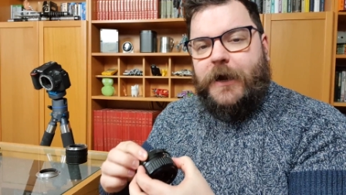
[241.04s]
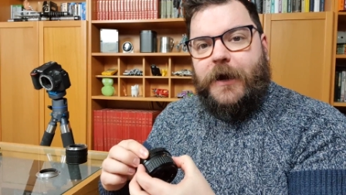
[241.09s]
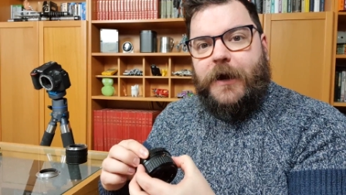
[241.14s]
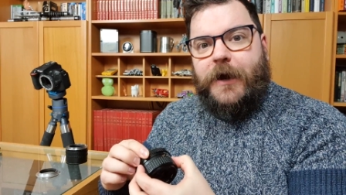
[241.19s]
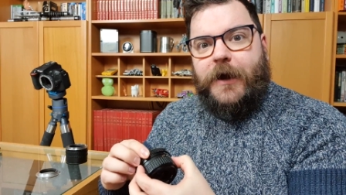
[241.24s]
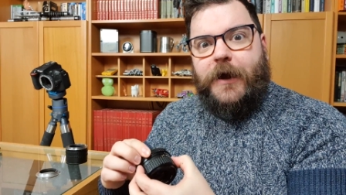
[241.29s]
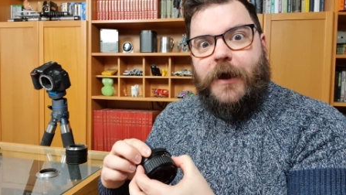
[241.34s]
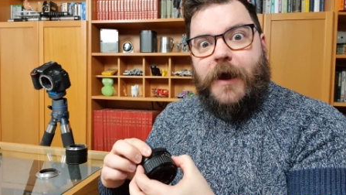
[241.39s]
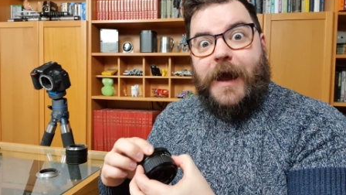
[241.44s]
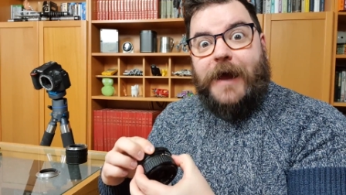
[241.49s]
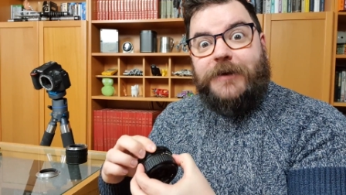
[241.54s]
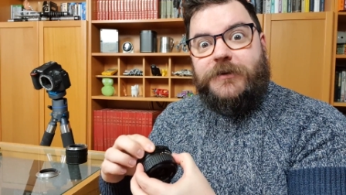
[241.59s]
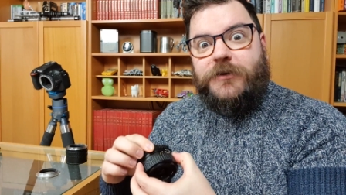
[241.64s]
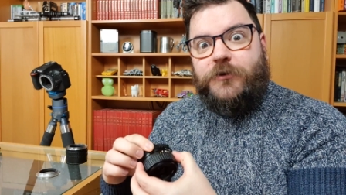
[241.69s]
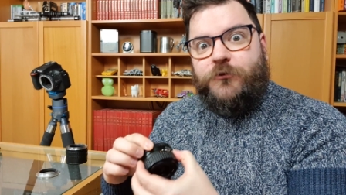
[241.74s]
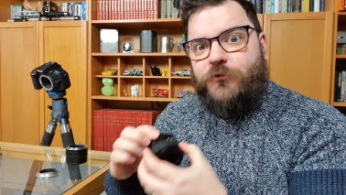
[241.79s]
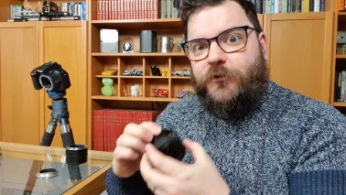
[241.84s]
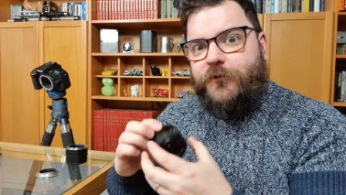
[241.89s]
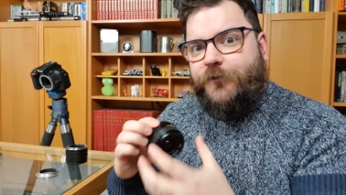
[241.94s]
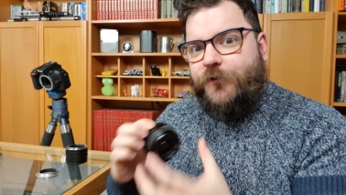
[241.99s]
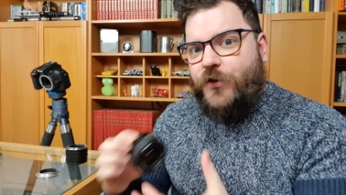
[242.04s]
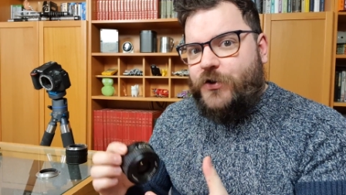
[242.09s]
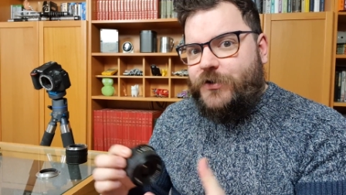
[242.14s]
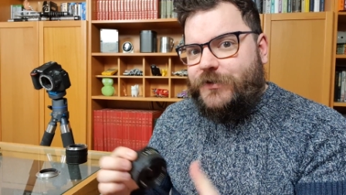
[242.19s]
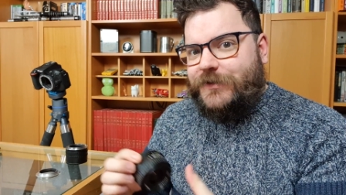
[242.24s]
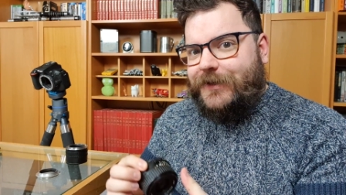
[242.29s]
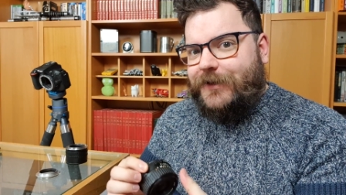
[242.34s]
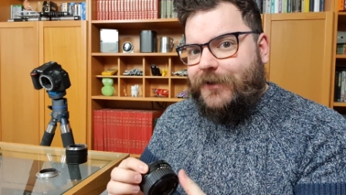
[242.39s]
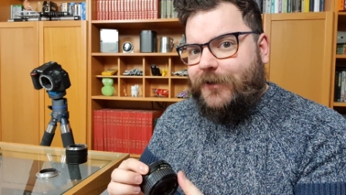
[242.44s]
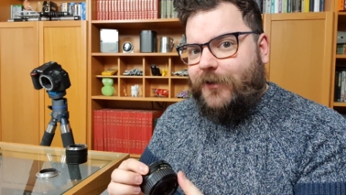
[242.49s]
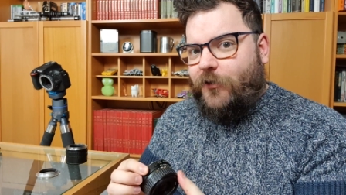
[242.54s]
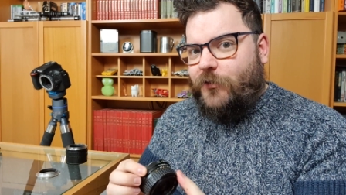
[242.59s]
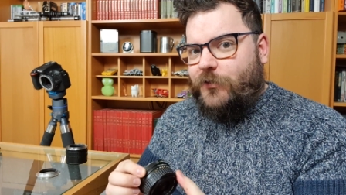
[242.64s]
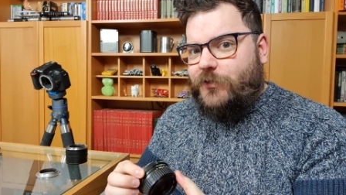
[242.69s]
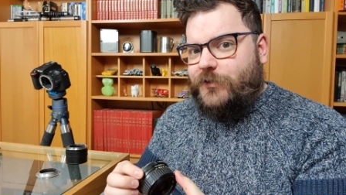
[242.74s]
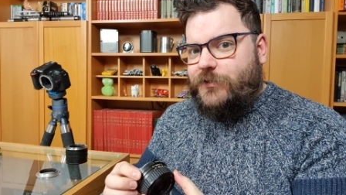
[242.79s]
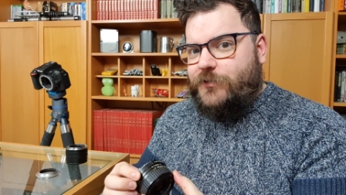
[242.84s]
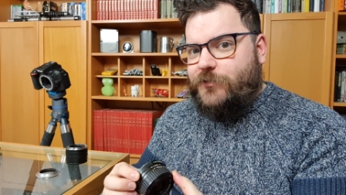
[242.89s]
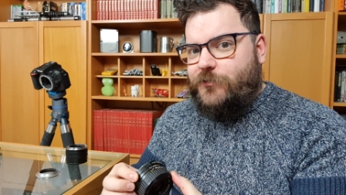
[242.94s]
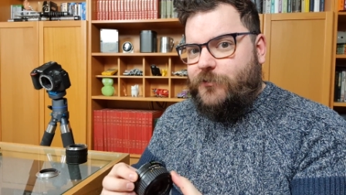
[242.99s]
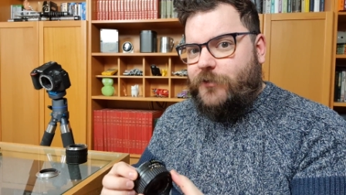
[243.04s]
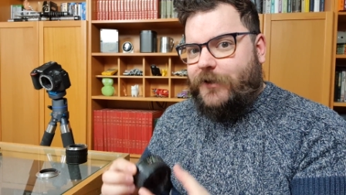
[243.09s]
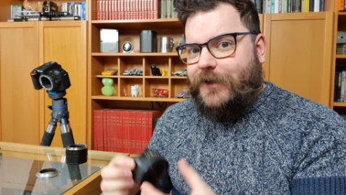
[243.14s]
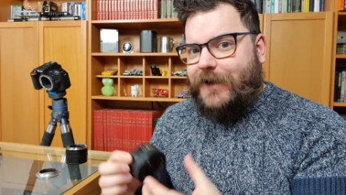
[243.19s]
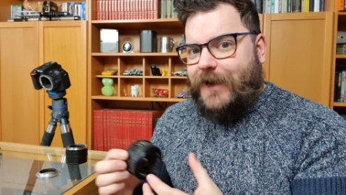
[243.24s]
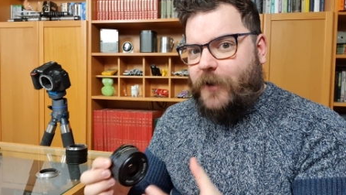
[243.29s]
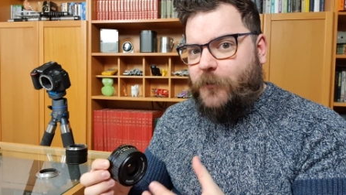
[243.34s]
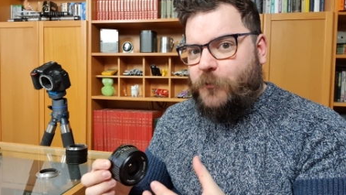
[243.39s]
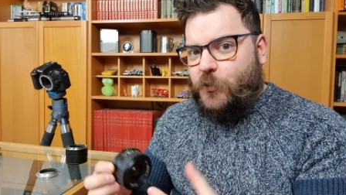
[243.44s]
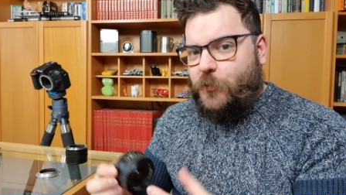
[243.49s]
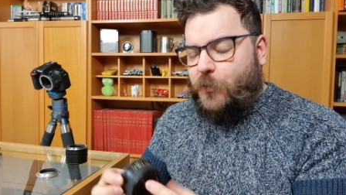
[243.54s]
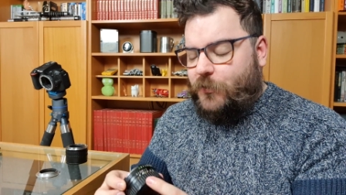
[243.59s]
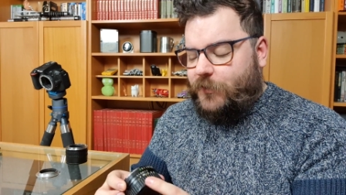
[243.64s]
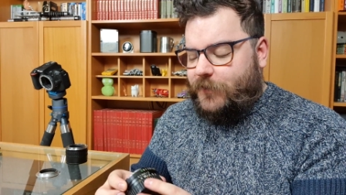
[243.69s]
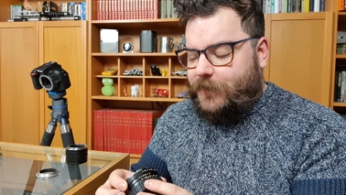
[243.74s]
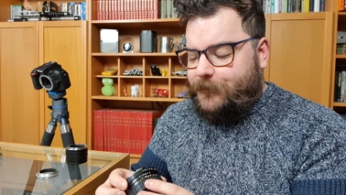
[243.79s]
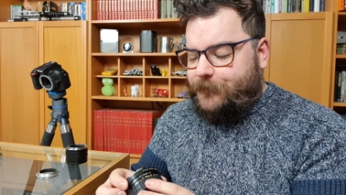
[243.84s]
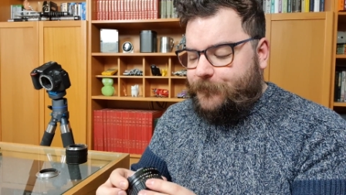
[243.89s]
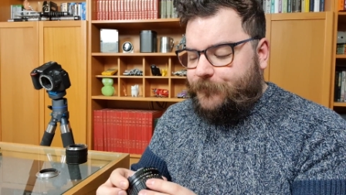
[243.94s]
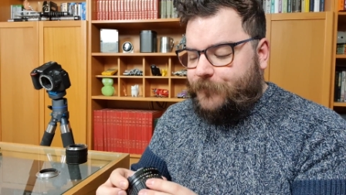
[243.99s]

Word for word: uh, and reversing it onto the camera body.